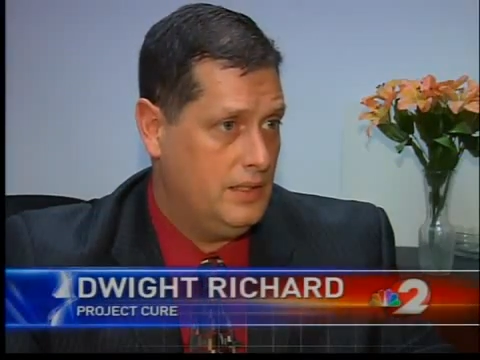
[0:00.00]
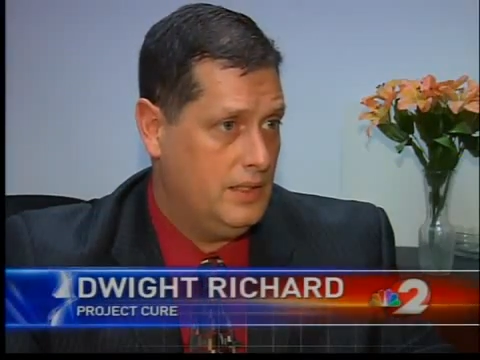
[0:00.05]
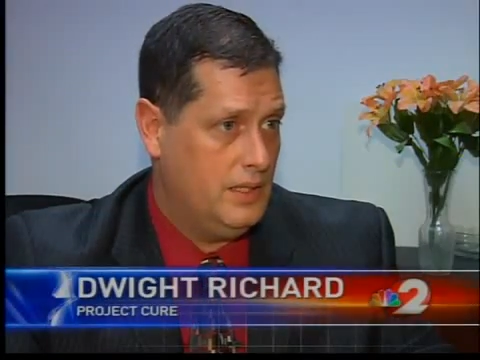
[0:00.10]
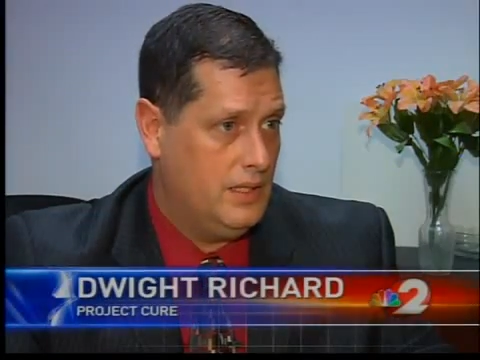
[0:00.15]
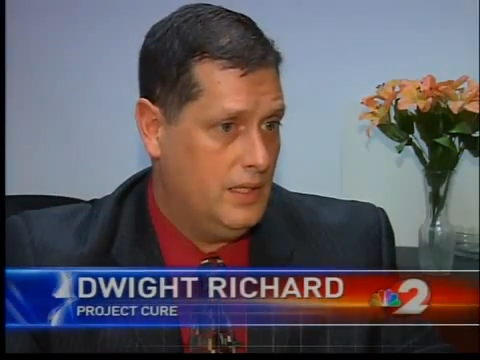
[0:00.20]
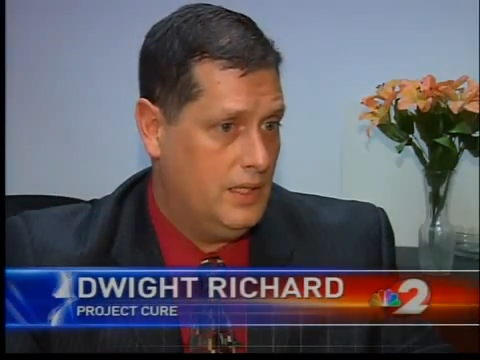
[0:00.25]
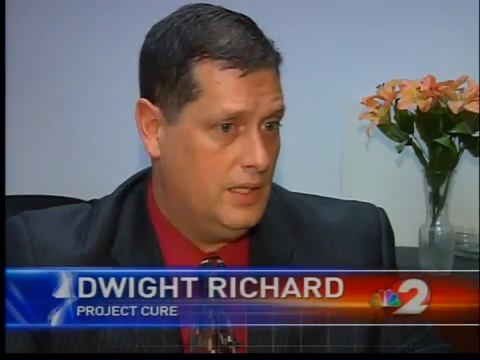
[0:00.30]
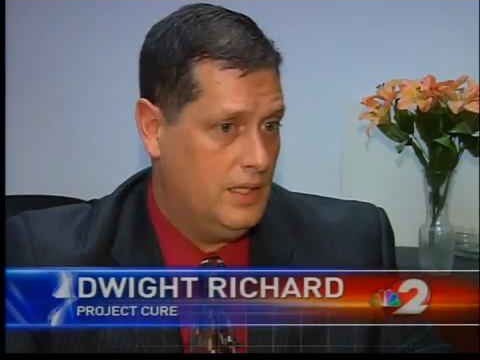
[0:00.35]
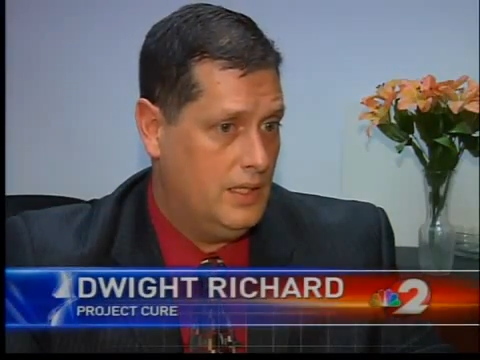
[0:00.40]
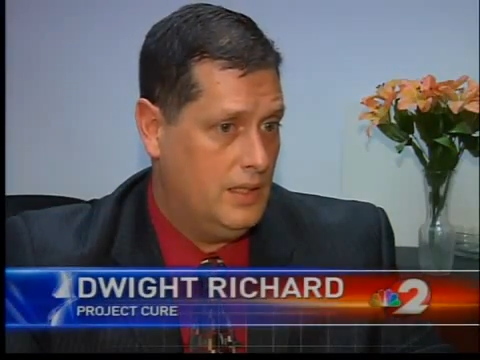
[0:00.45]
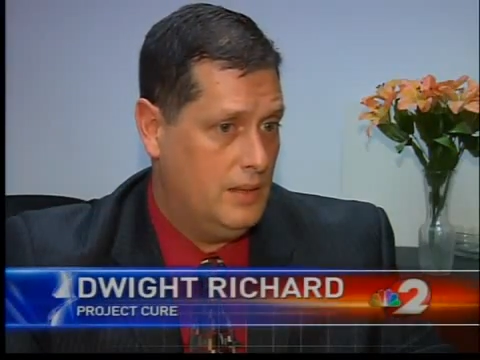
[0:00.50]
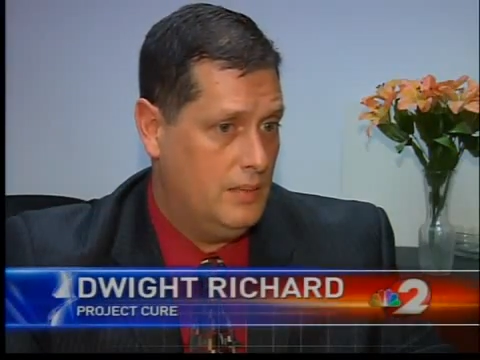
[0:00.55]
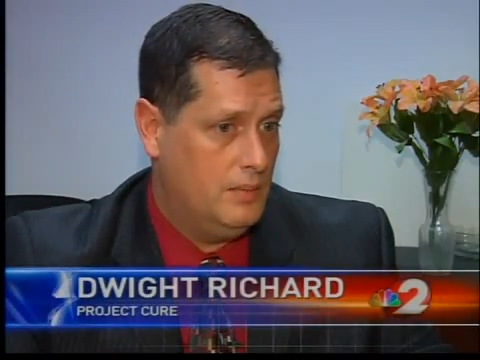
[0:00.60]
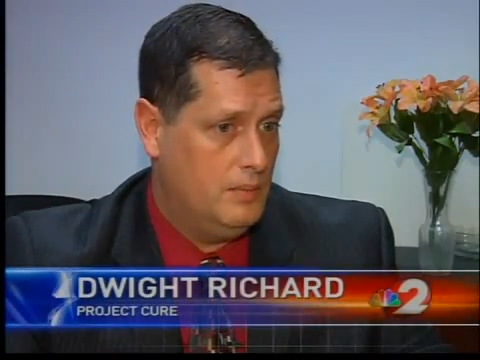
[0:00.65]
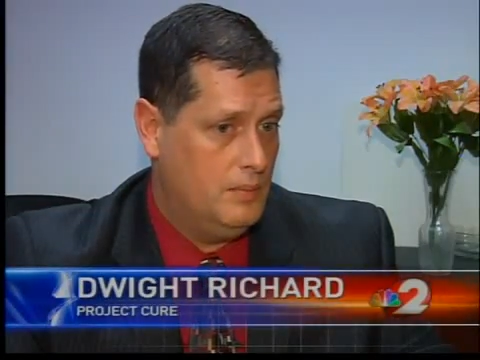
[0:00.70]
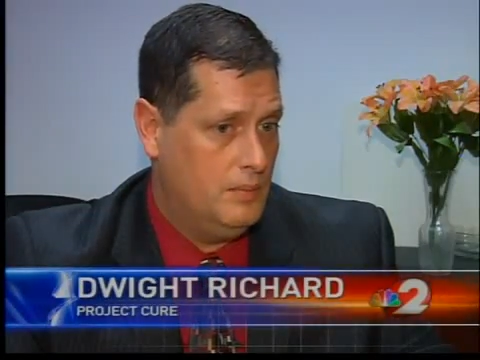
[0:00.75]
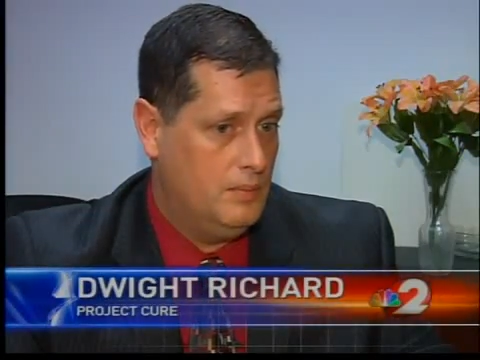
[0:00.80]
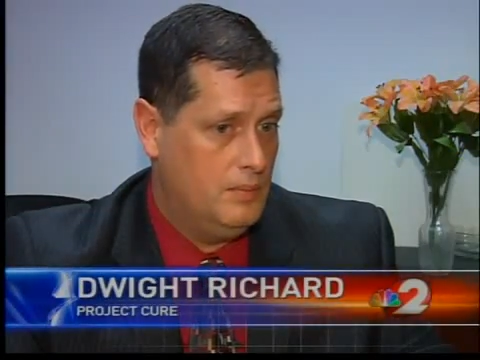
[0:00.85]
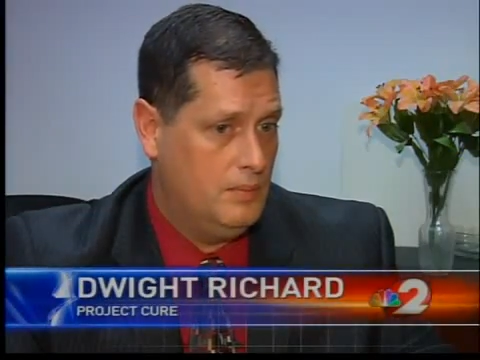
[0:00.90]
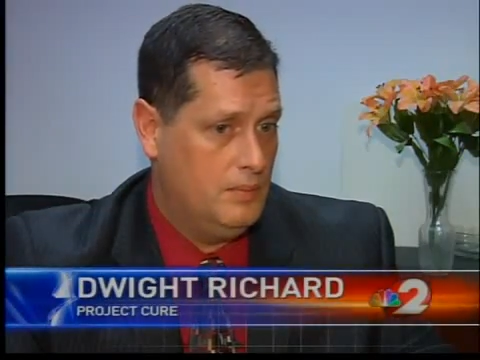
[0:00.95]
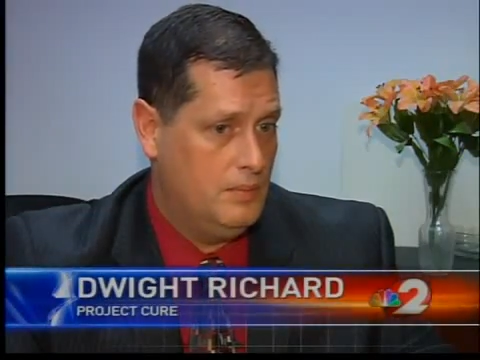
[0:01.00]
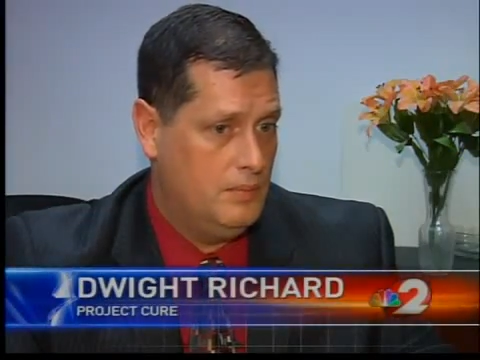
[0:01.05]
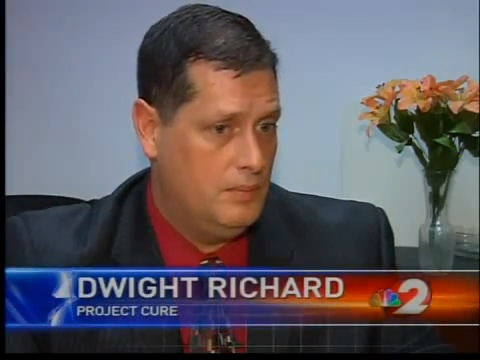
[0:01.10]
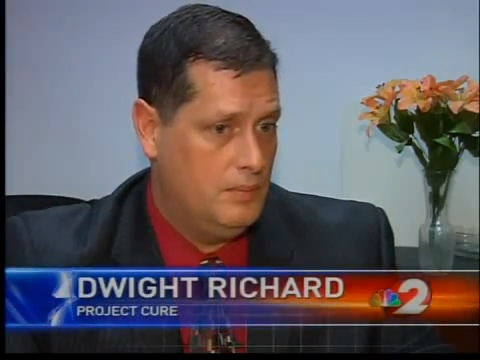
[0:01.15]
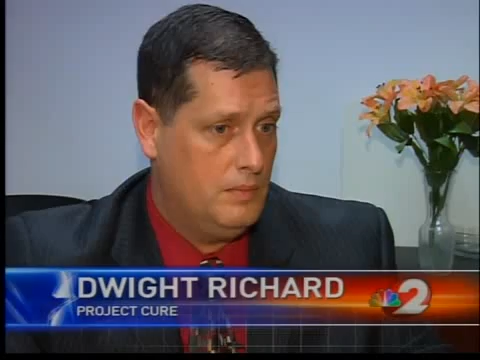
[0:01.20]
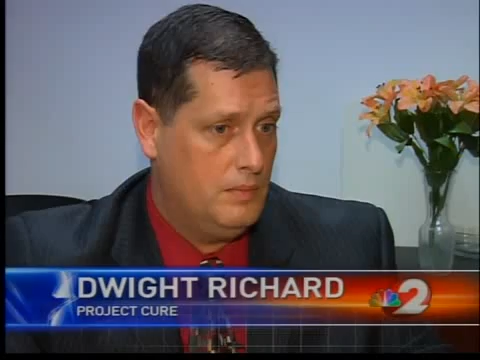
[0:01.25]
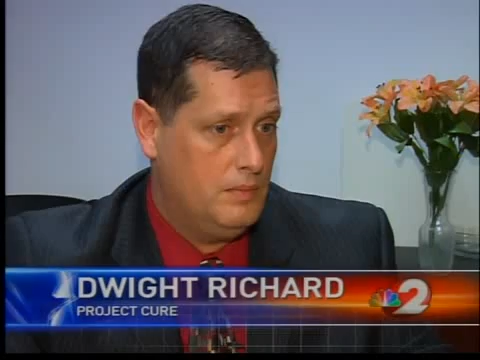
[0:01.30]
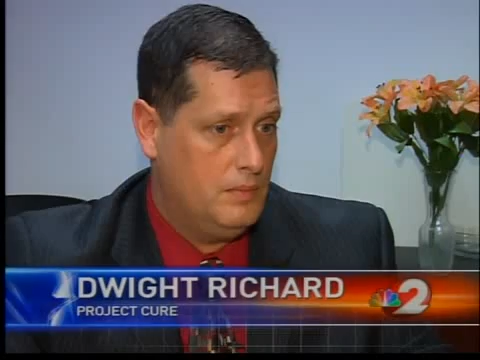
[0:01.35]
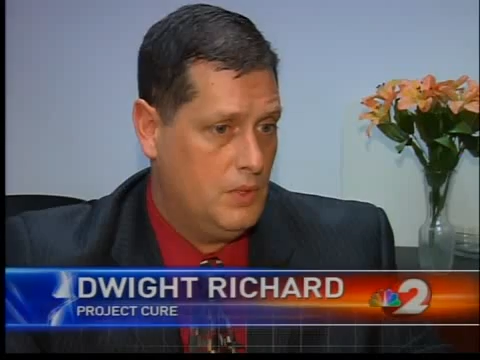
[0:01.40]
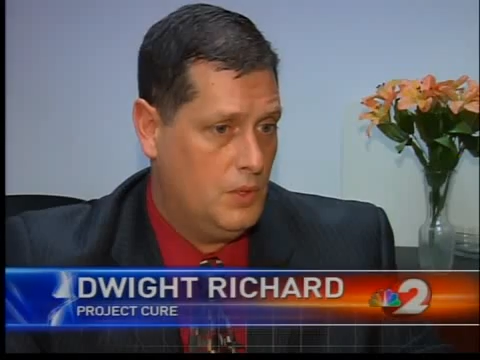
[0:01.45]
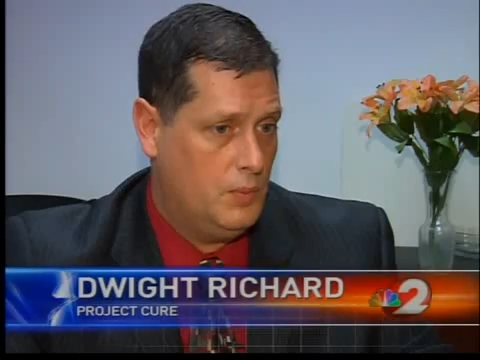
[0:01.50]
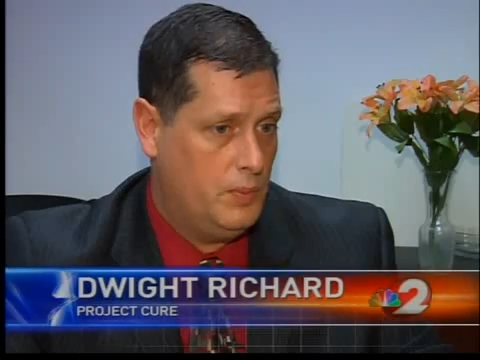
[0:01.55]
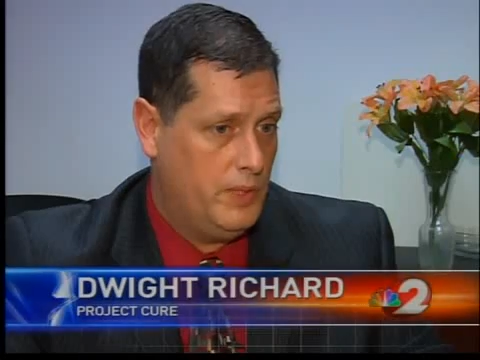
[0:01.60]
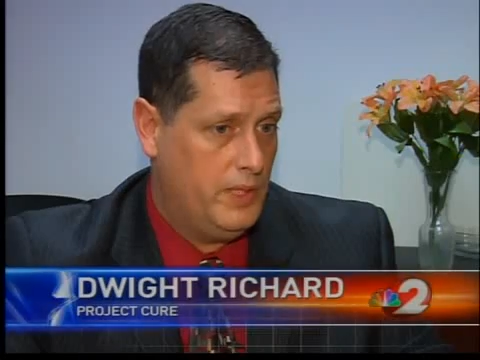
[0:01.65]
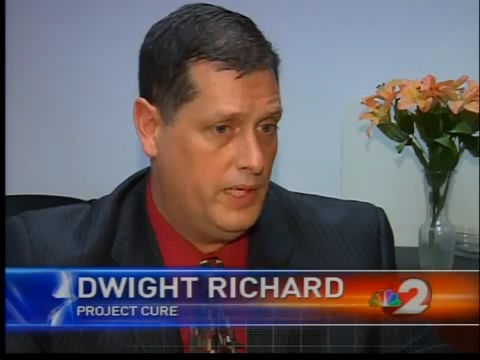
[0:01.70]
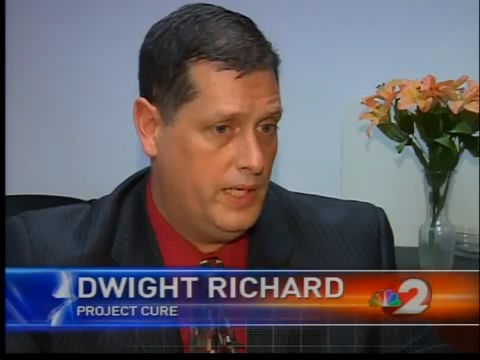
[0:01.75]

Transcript: um, opiate